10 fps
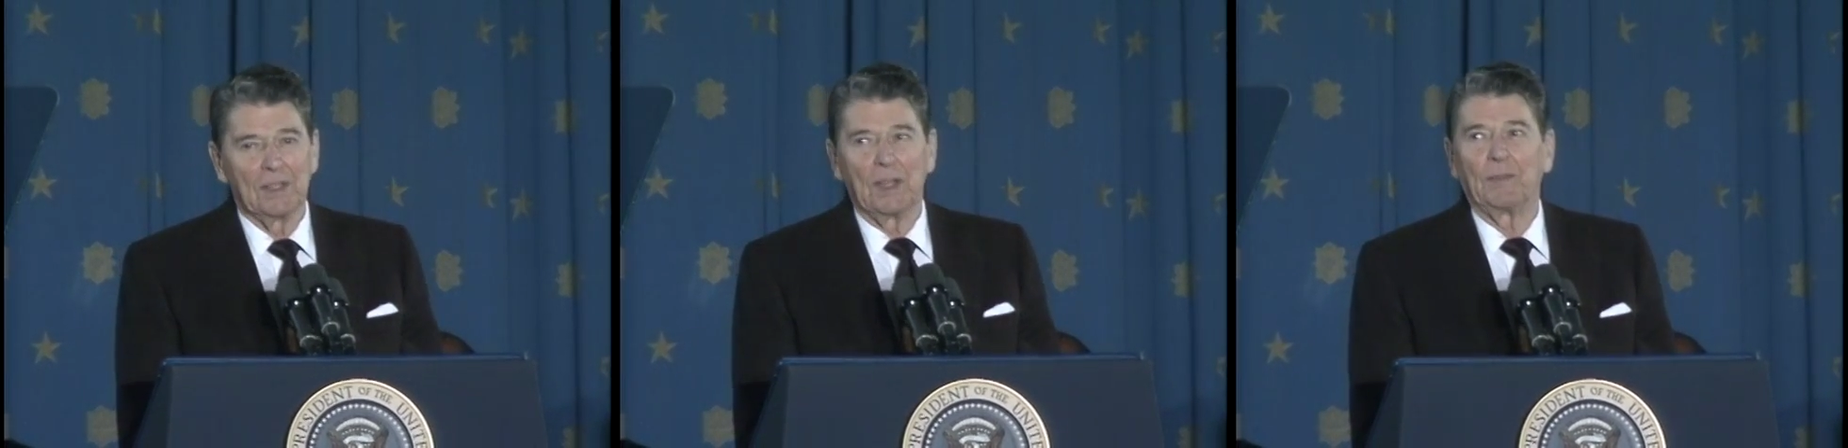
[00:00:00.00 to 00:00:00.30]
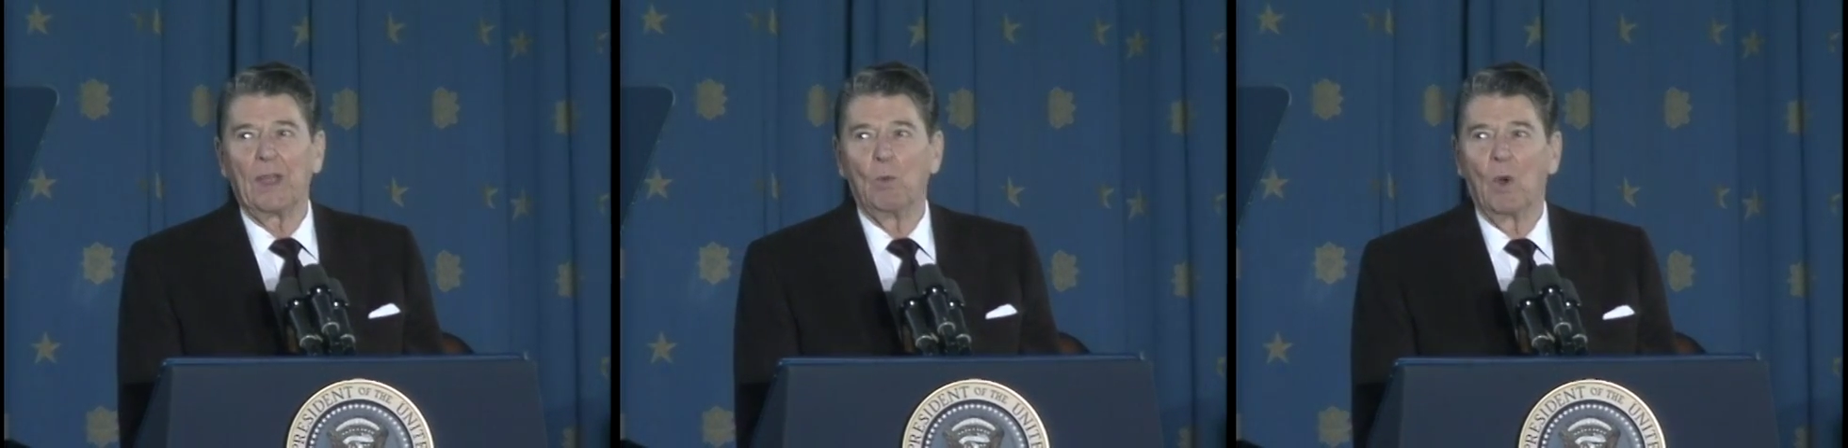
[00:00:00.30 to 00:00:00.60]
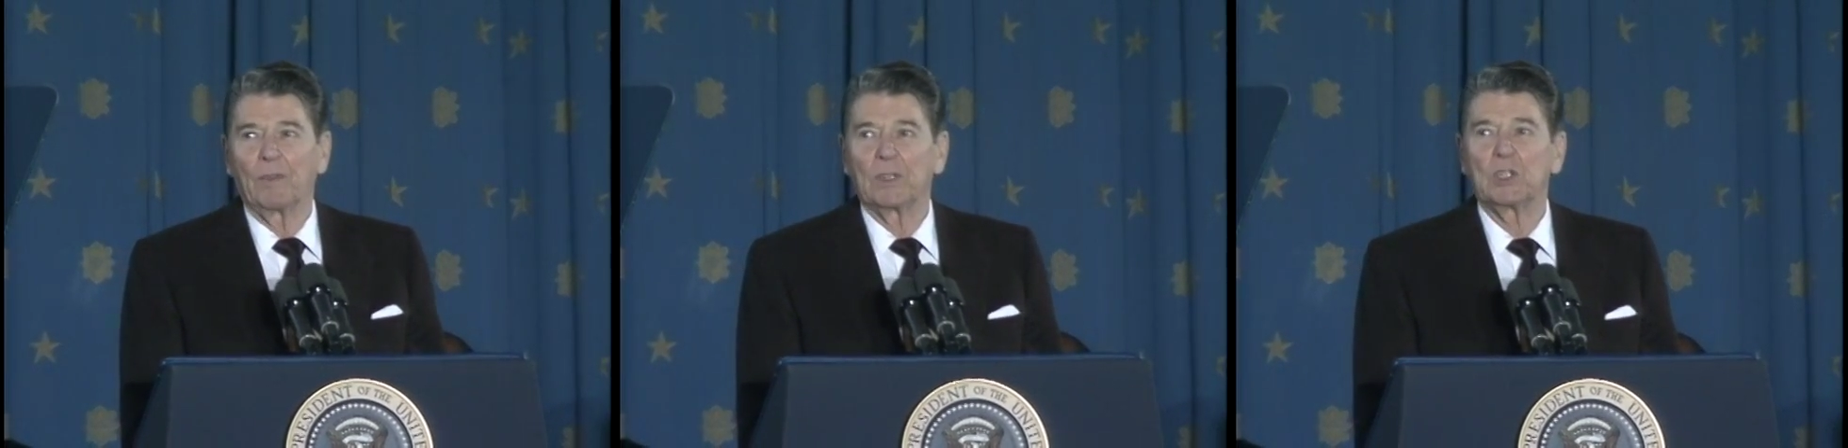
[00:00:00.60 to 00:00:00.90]
that they
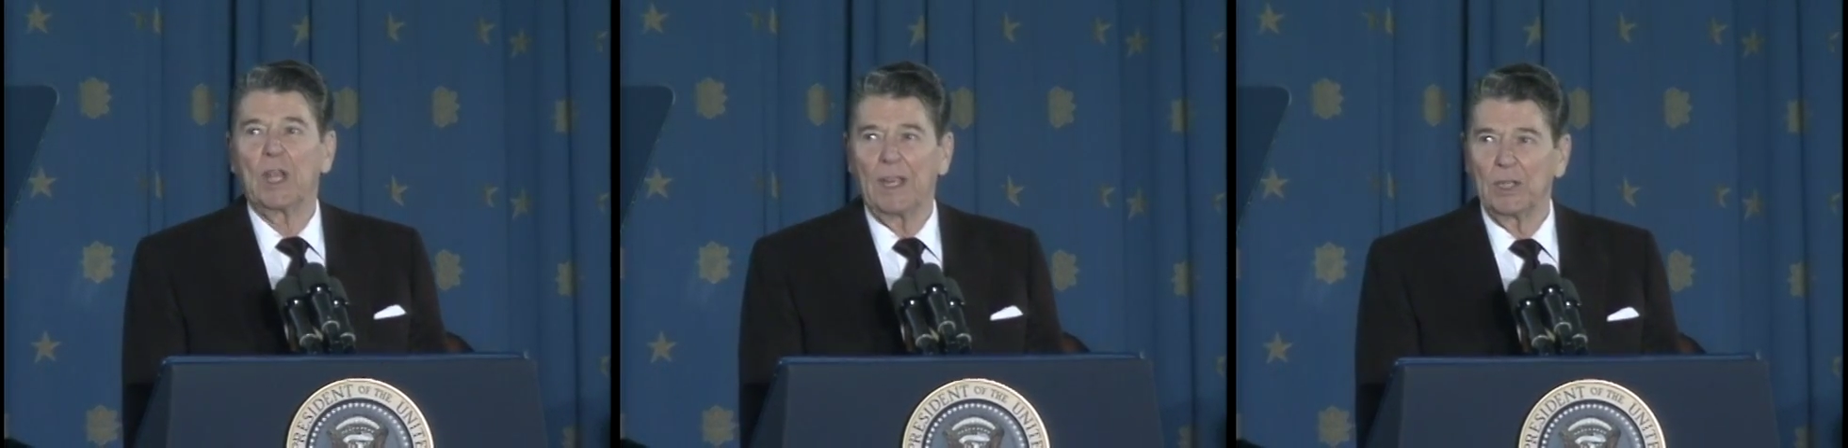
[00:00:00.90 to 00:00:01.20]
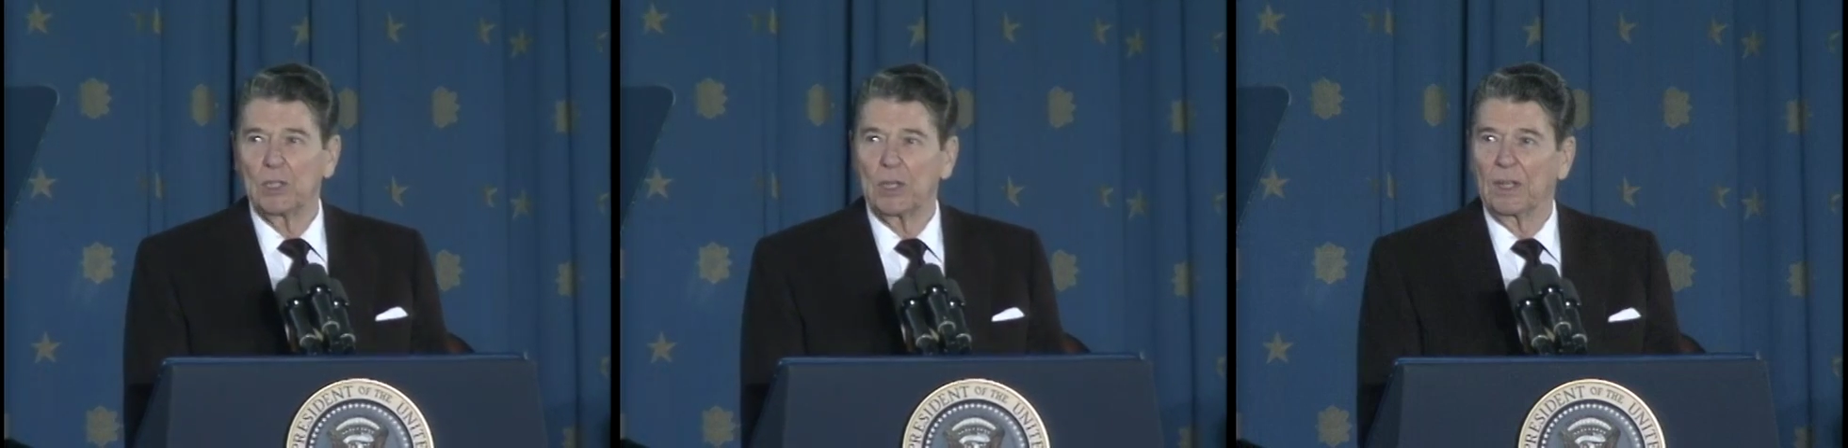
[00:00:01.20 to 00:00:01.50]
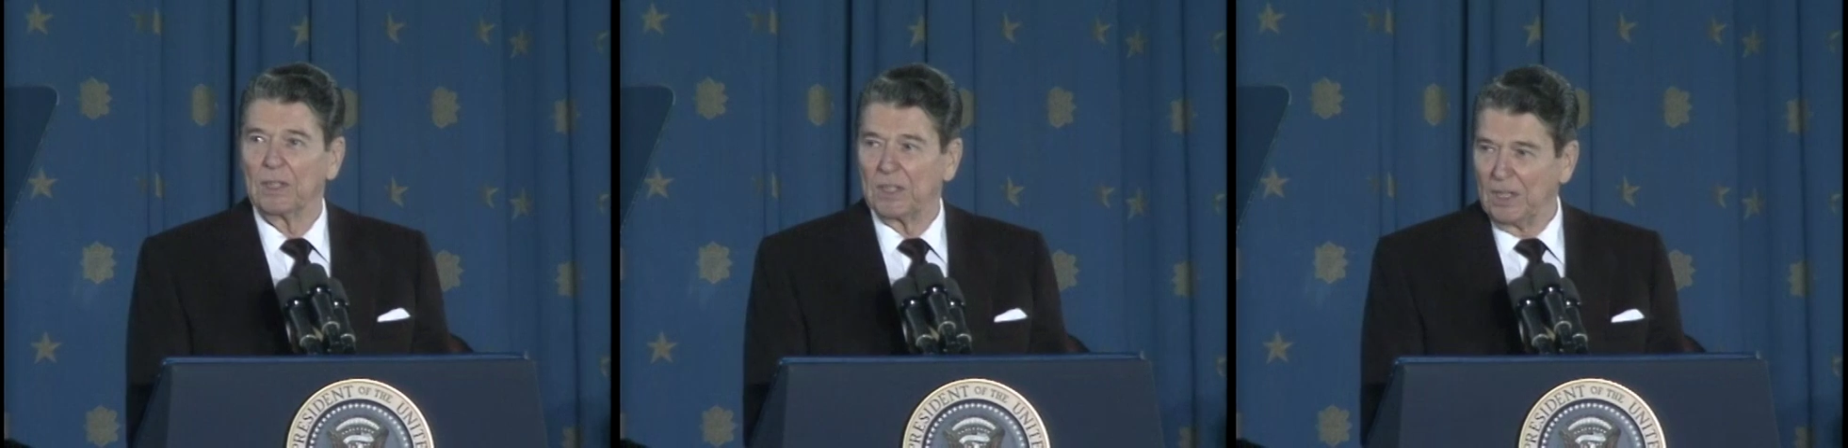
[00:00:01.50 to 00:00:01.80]
want the change to
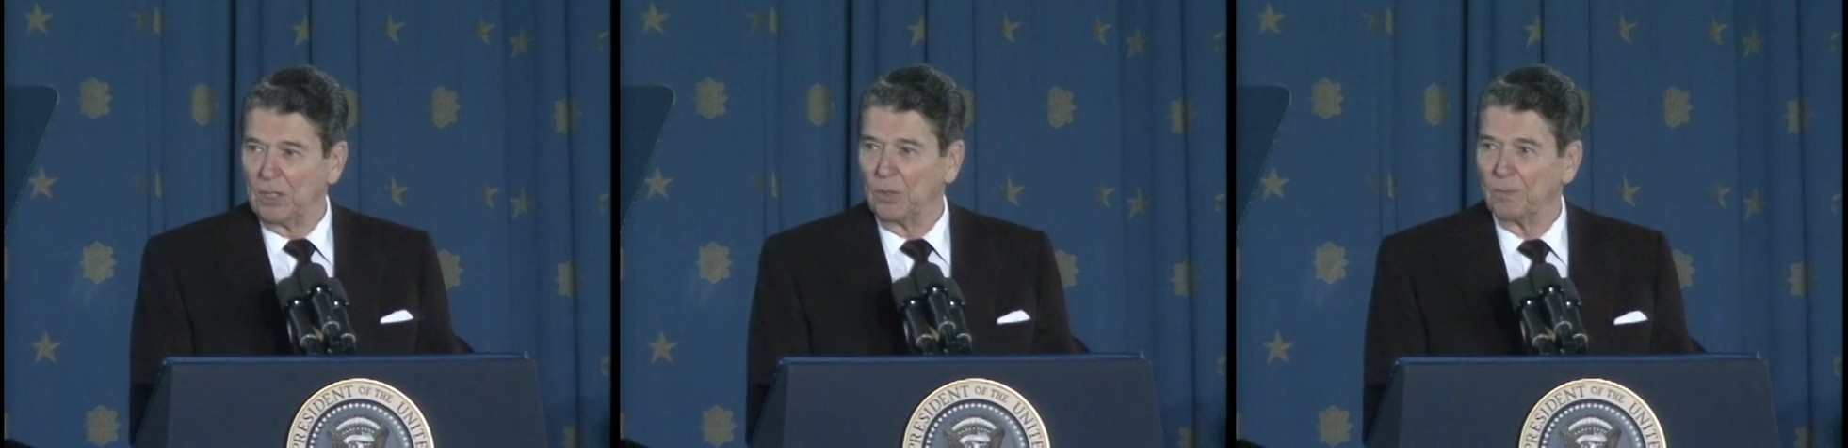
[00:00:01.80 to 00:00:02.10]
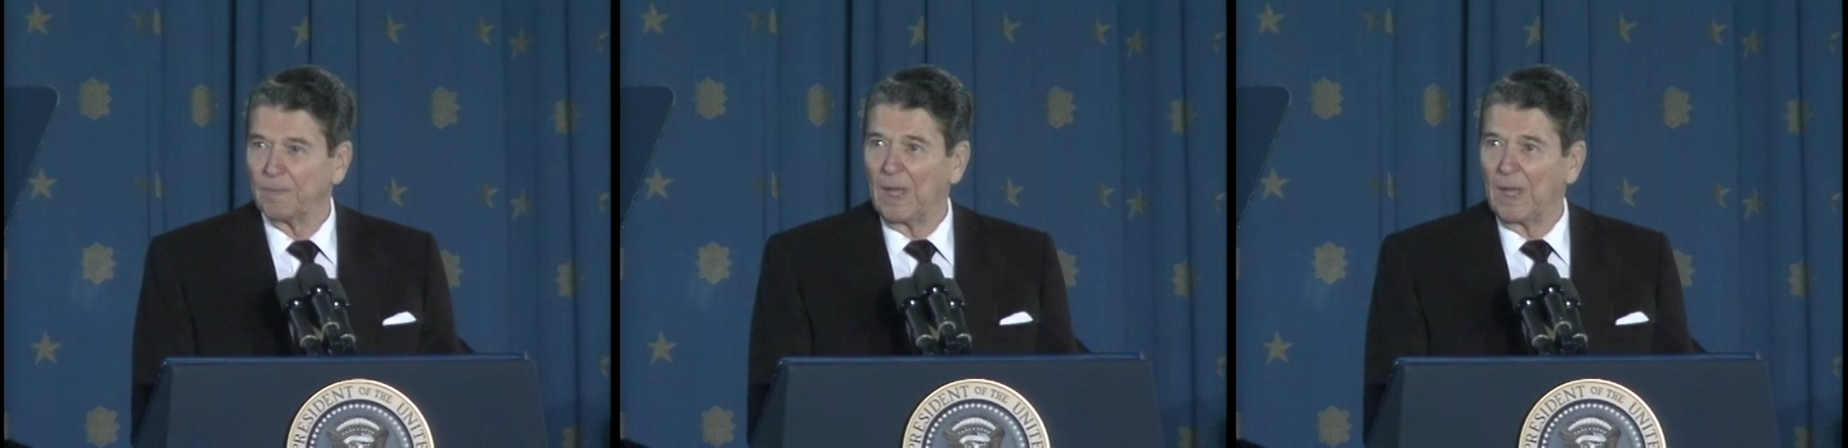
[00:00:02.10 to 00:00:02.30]
continue.